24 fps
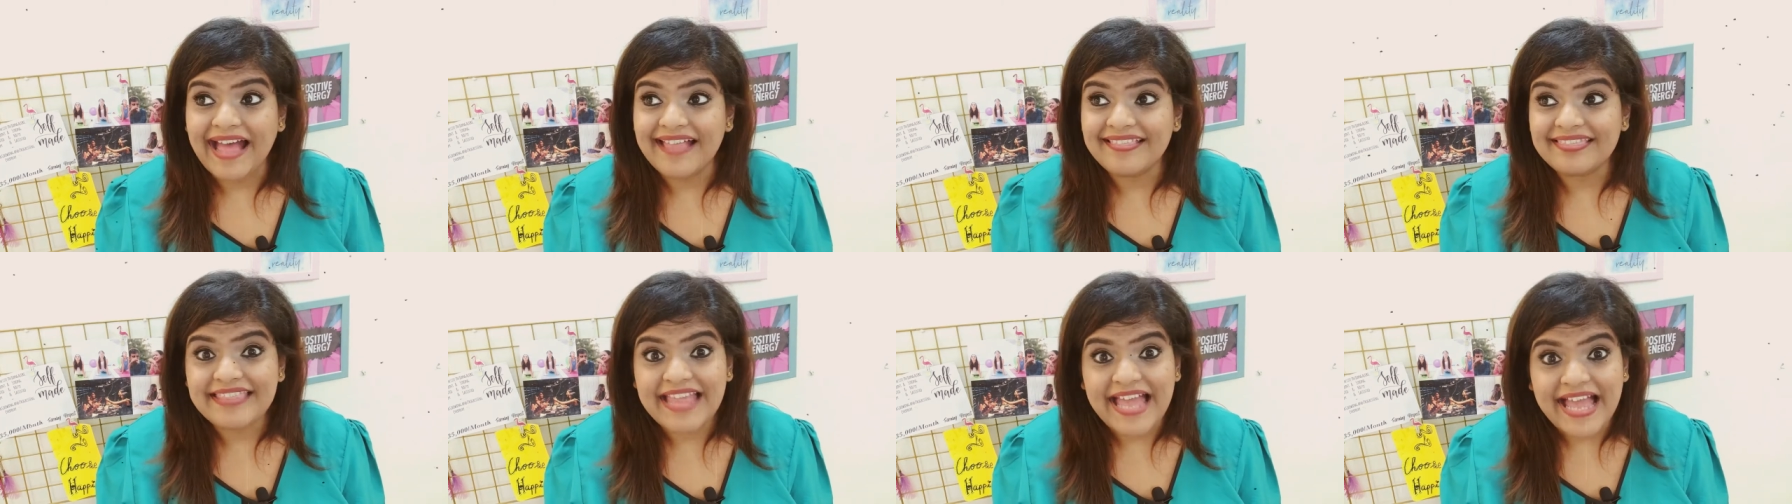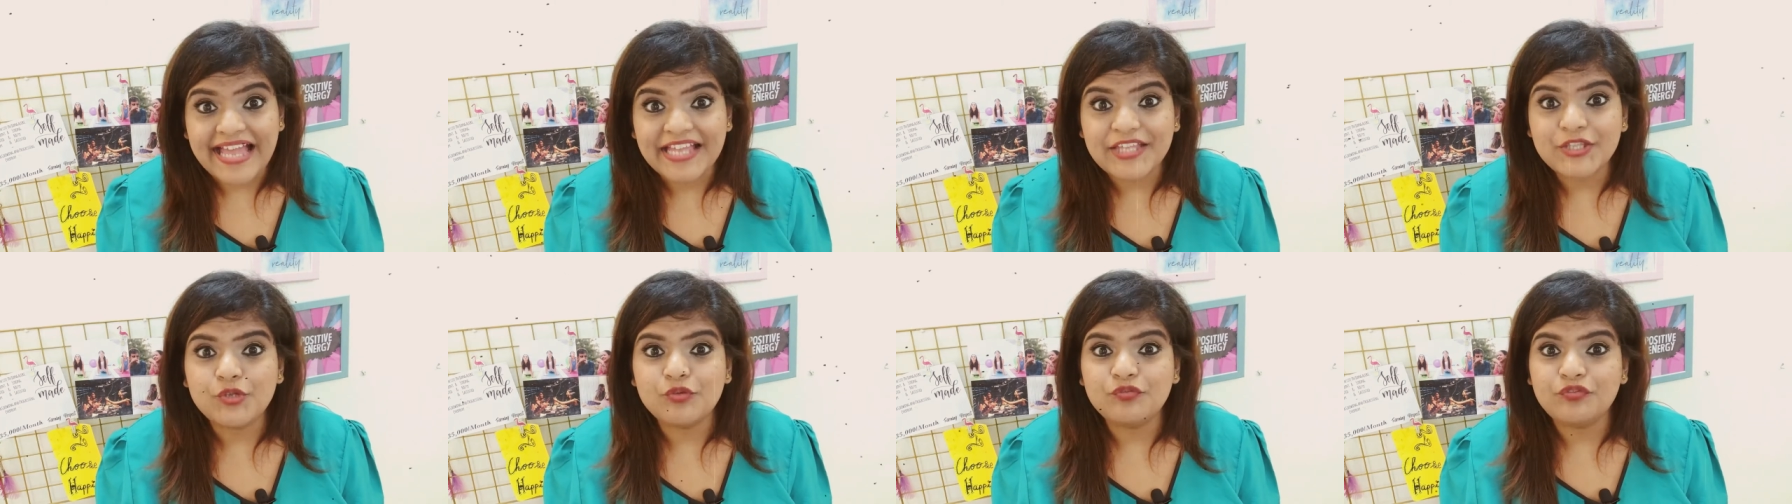and
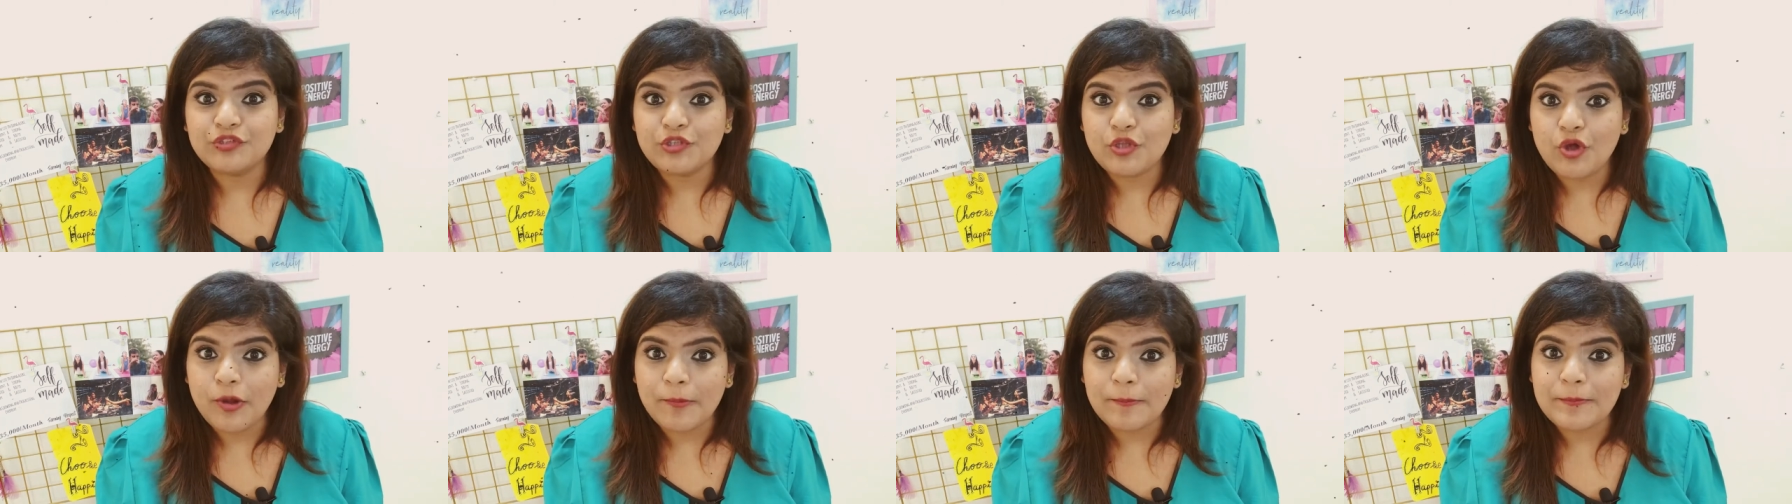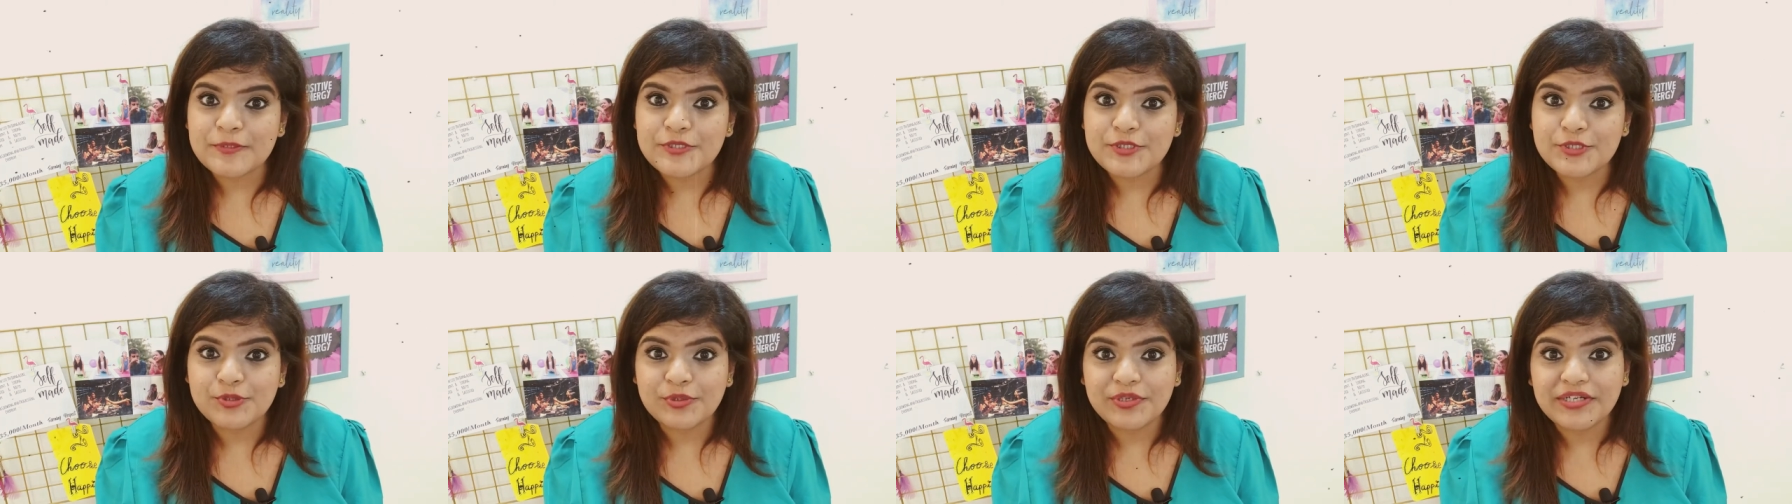thank you for the
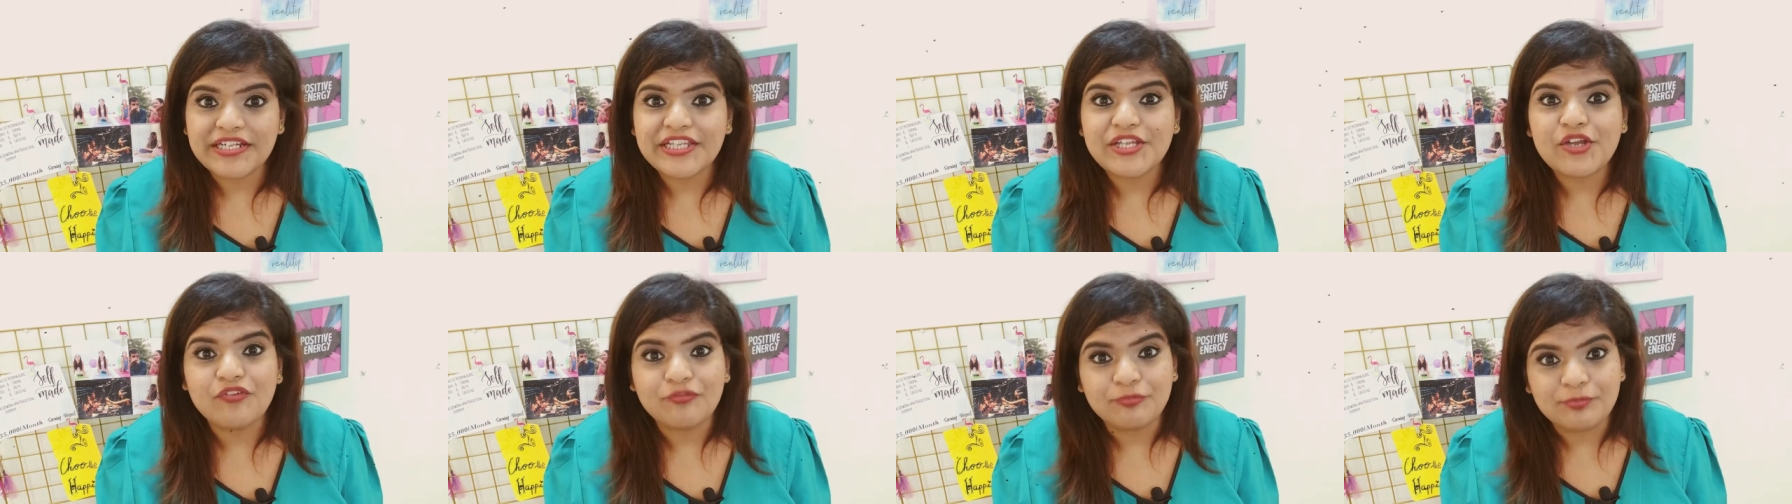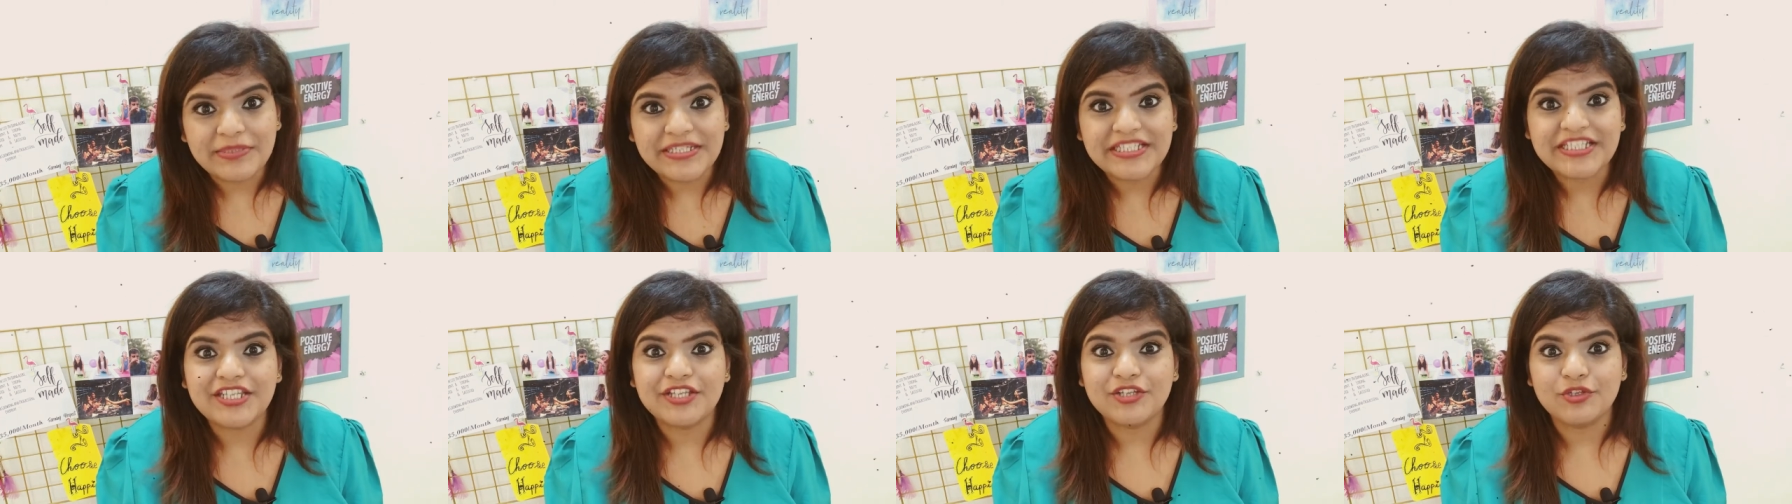opportunity of
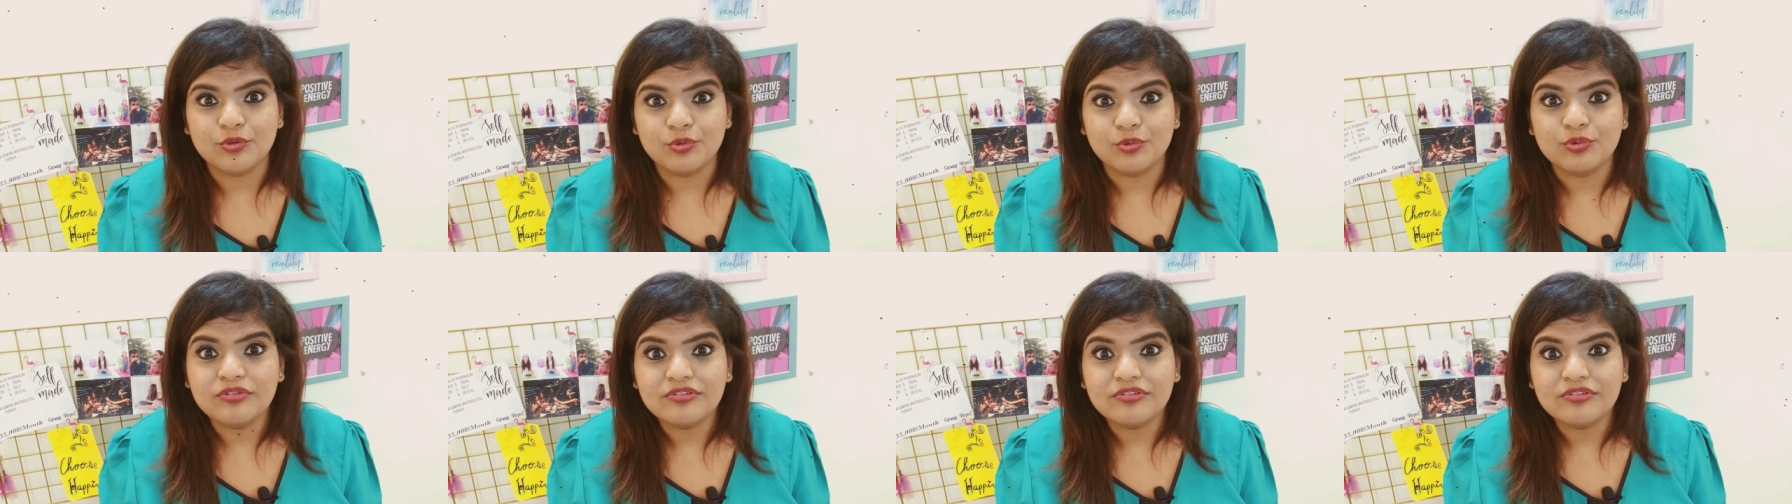meeting